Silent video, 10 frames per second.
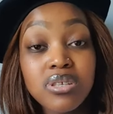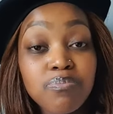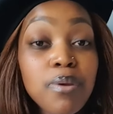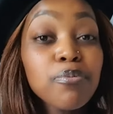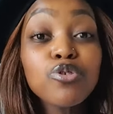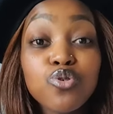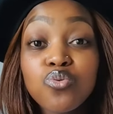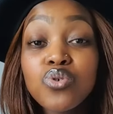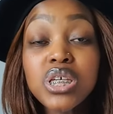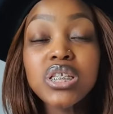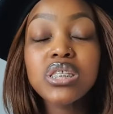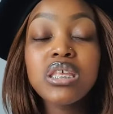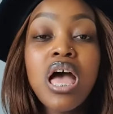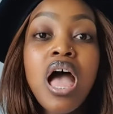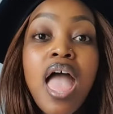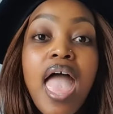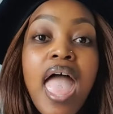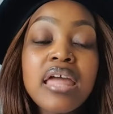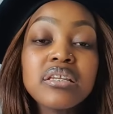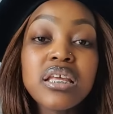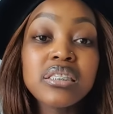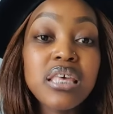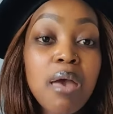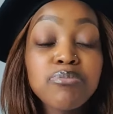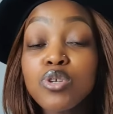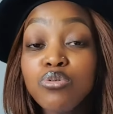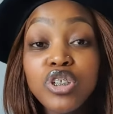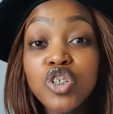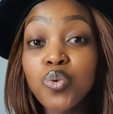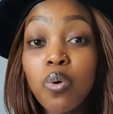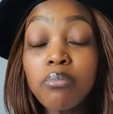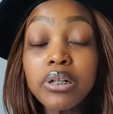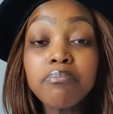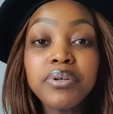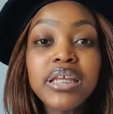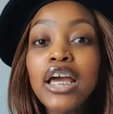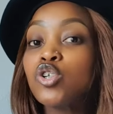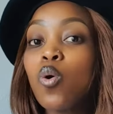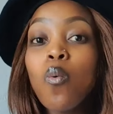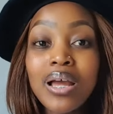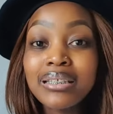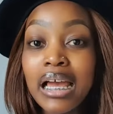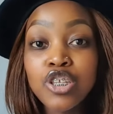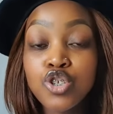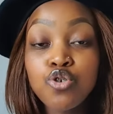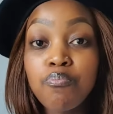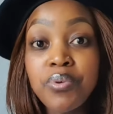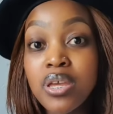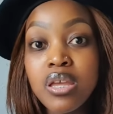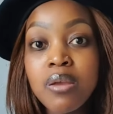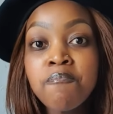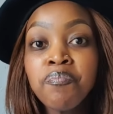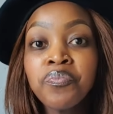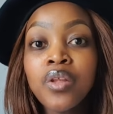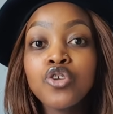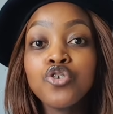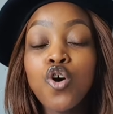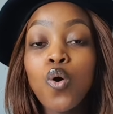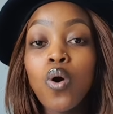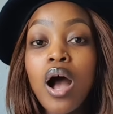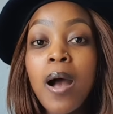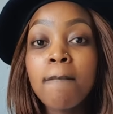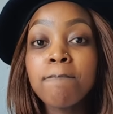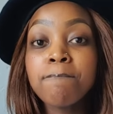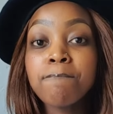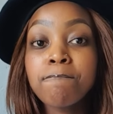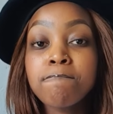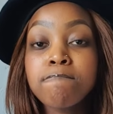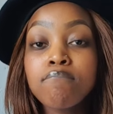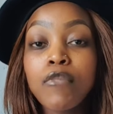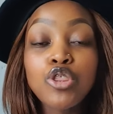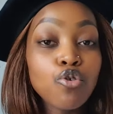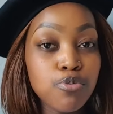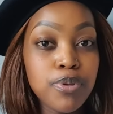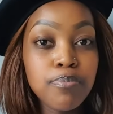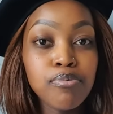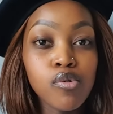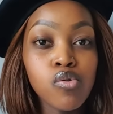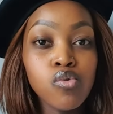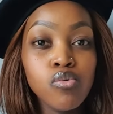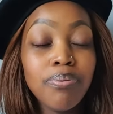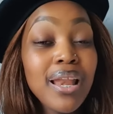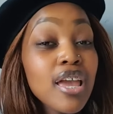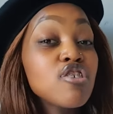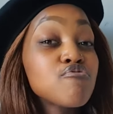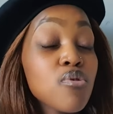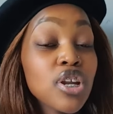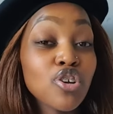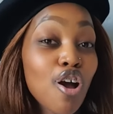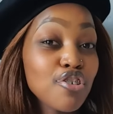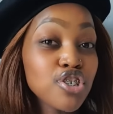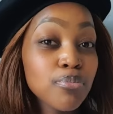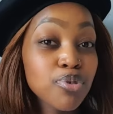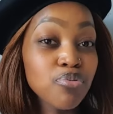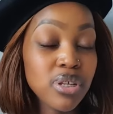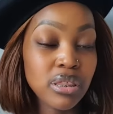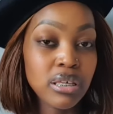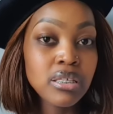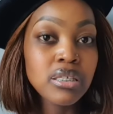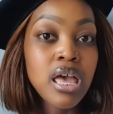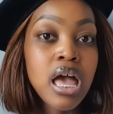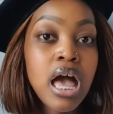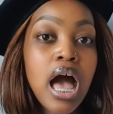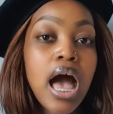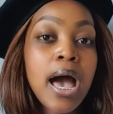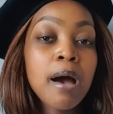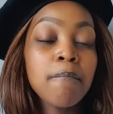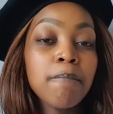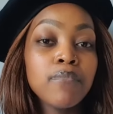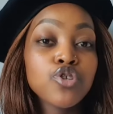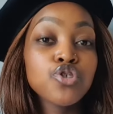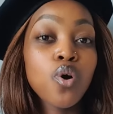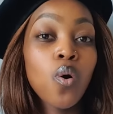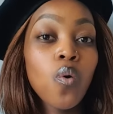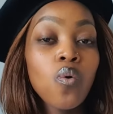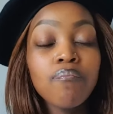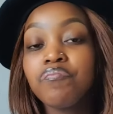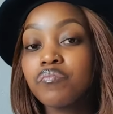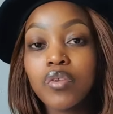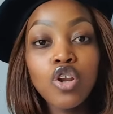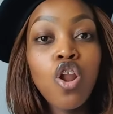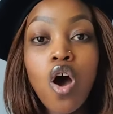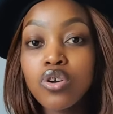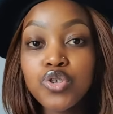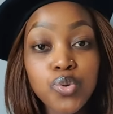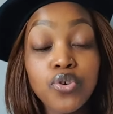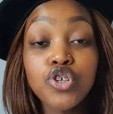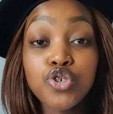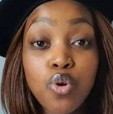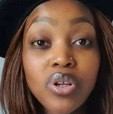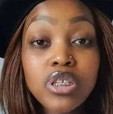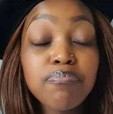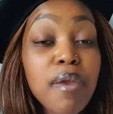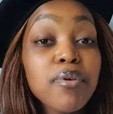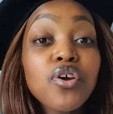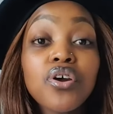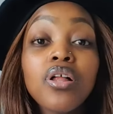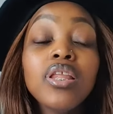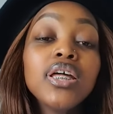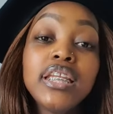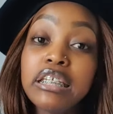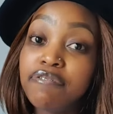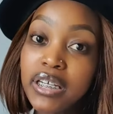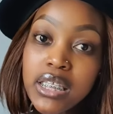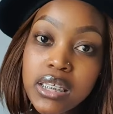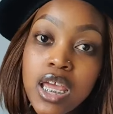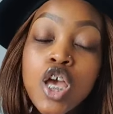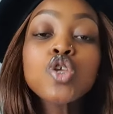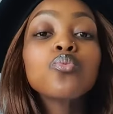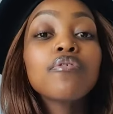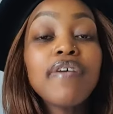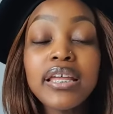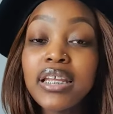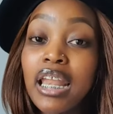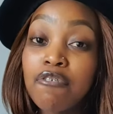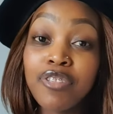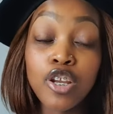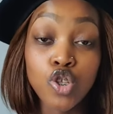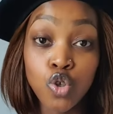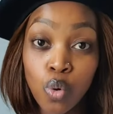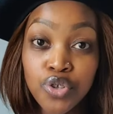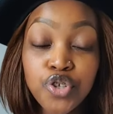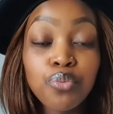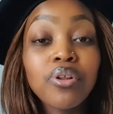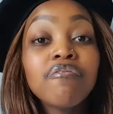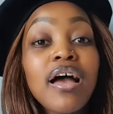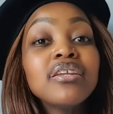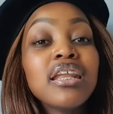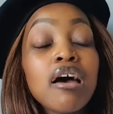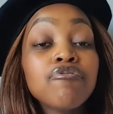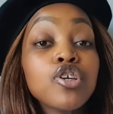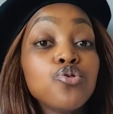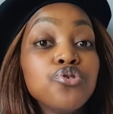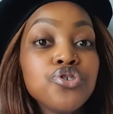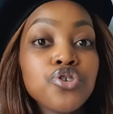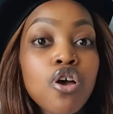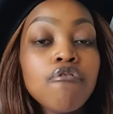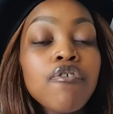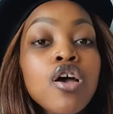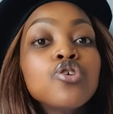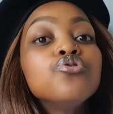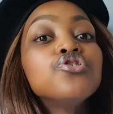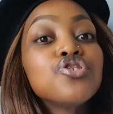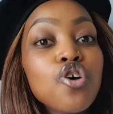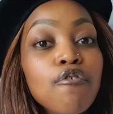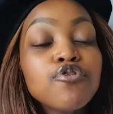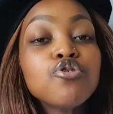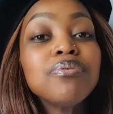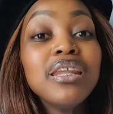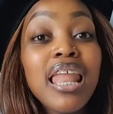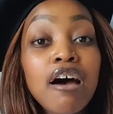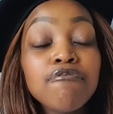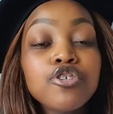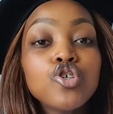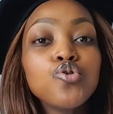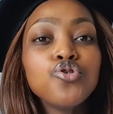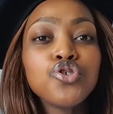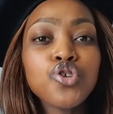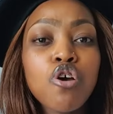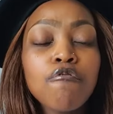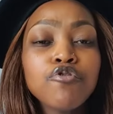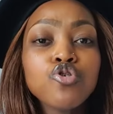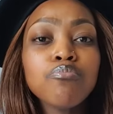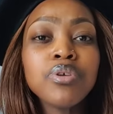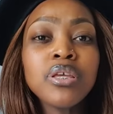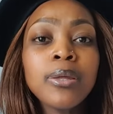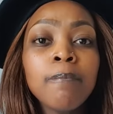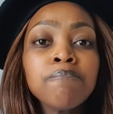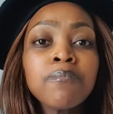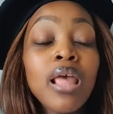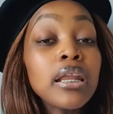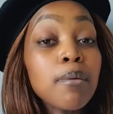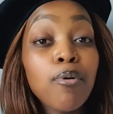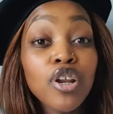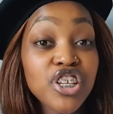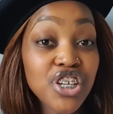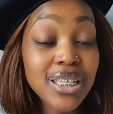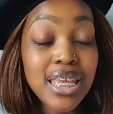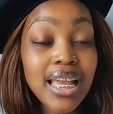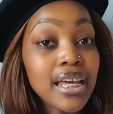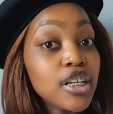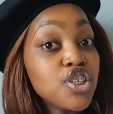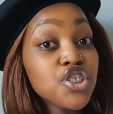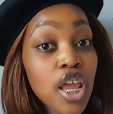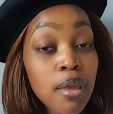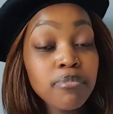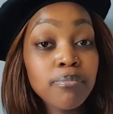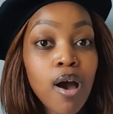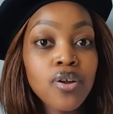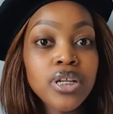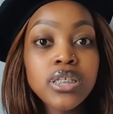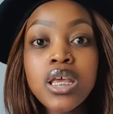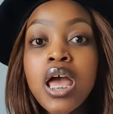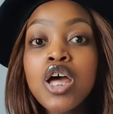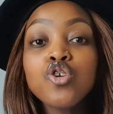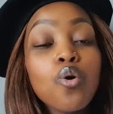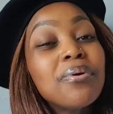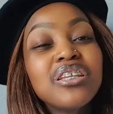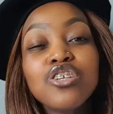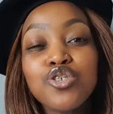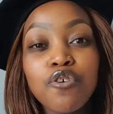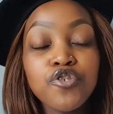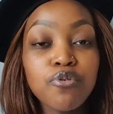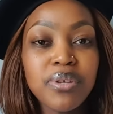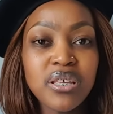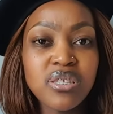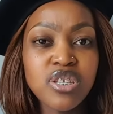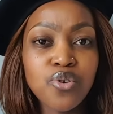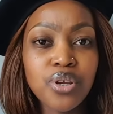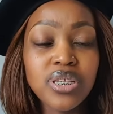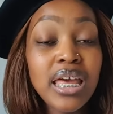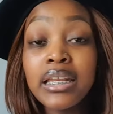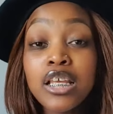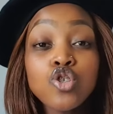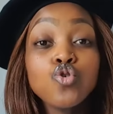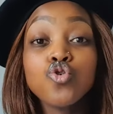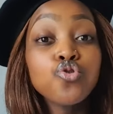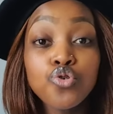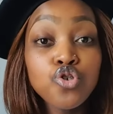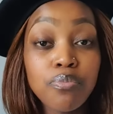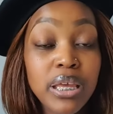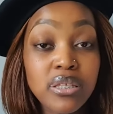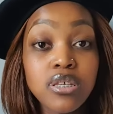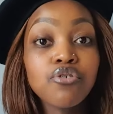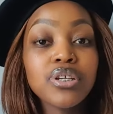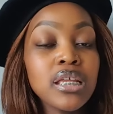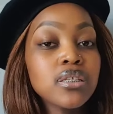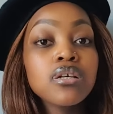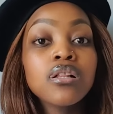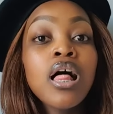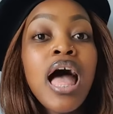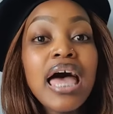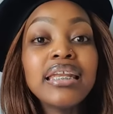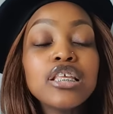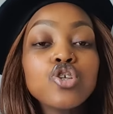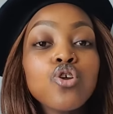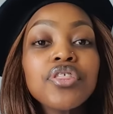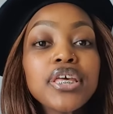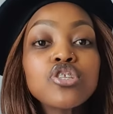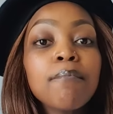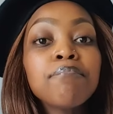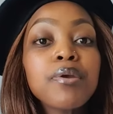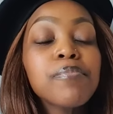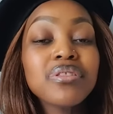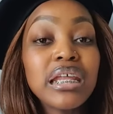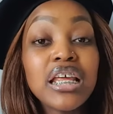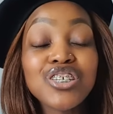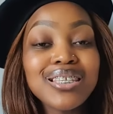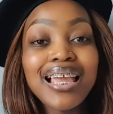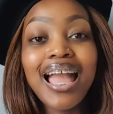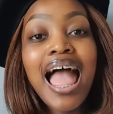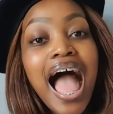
People do this, and it's absolutely normal. But I don't want us to be, you know, those people who play a role and contribute in this. So long story short, baby girl, leave it. You will find a love that is yours. You will find a love that you deserve. You deserve to be loved. You deserve to be unapologetic and ashamed about it. Nobody deserves to be a secret unless you choose to be a secret. There's some people that are just like,